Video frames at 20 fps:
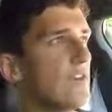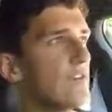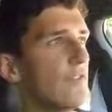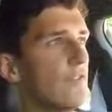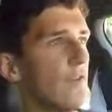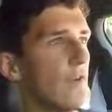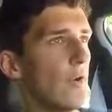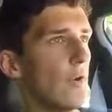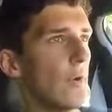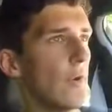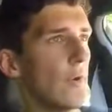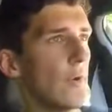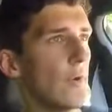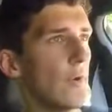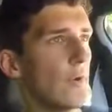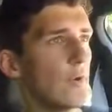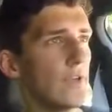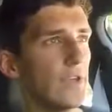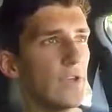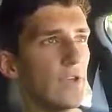
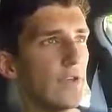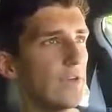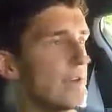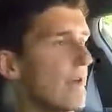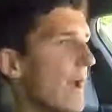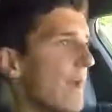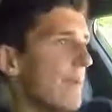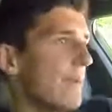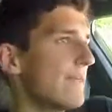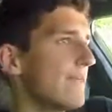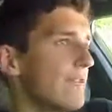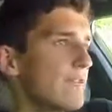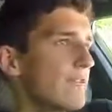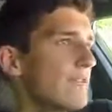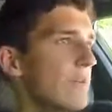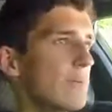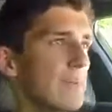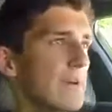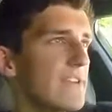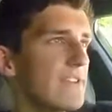So
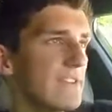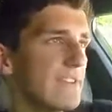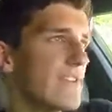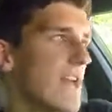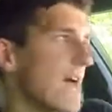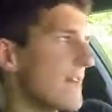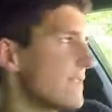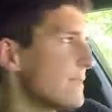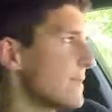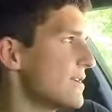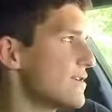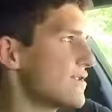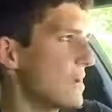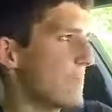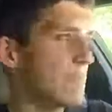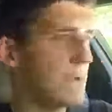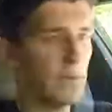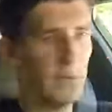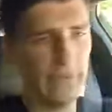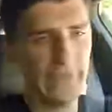there's no reason not to be
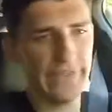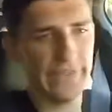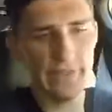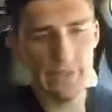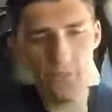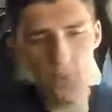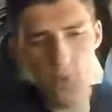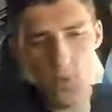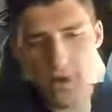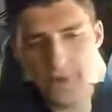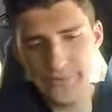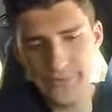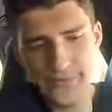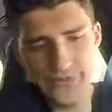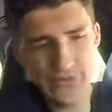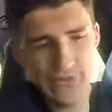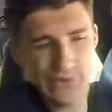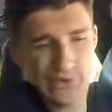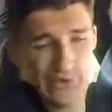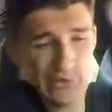shipping within 1
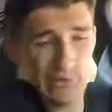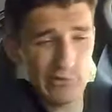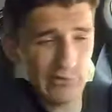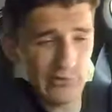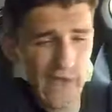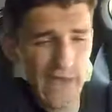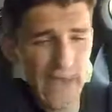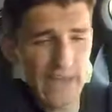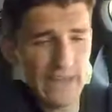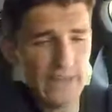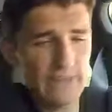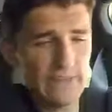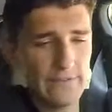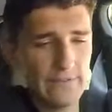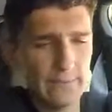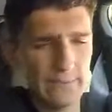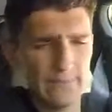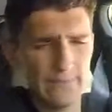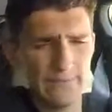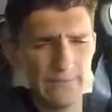to 2
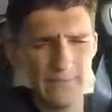days.